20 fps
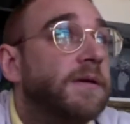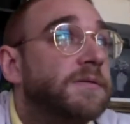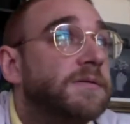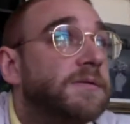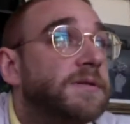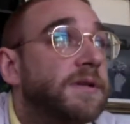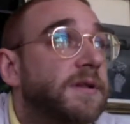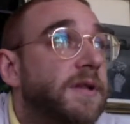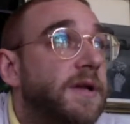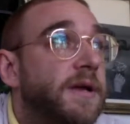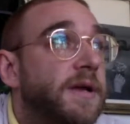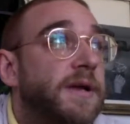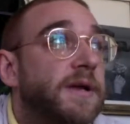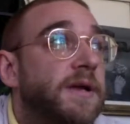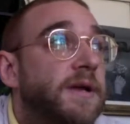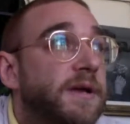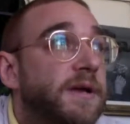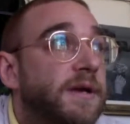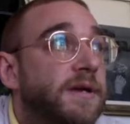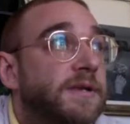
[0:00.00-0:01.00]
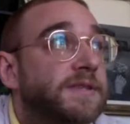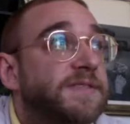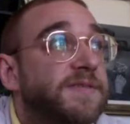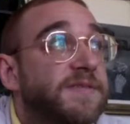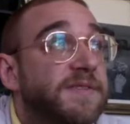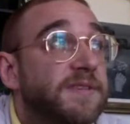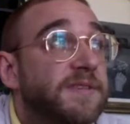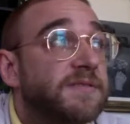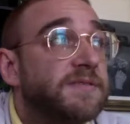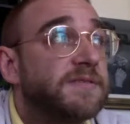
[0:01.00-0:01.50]
to like
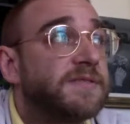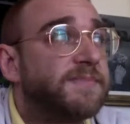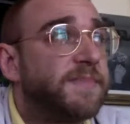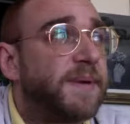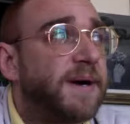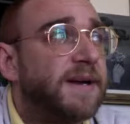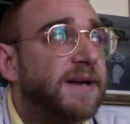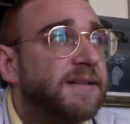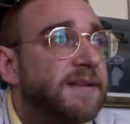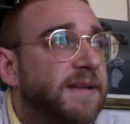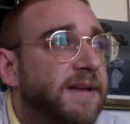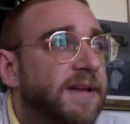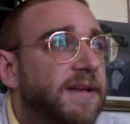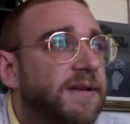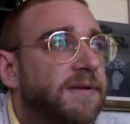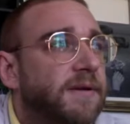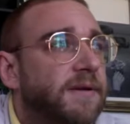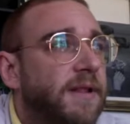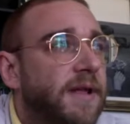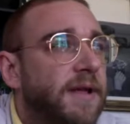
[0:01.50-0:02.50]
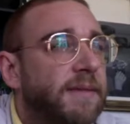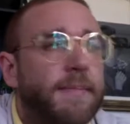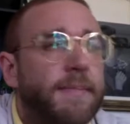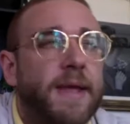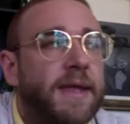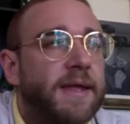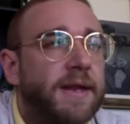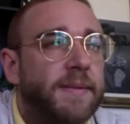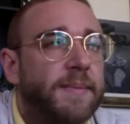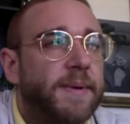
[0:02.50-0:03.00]
steal the spotlight, or like
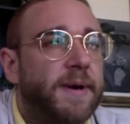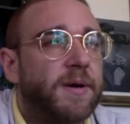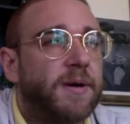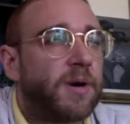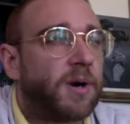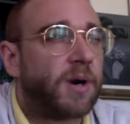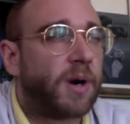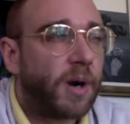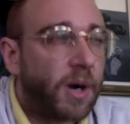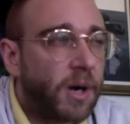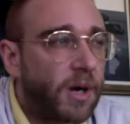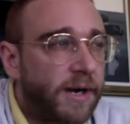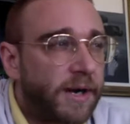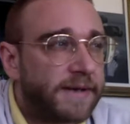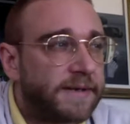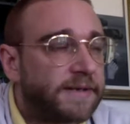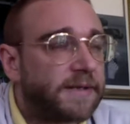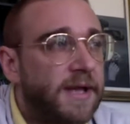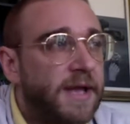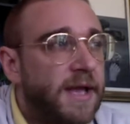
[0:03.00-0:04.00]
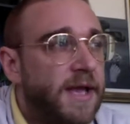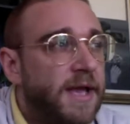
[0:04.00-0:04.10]
make it about her, and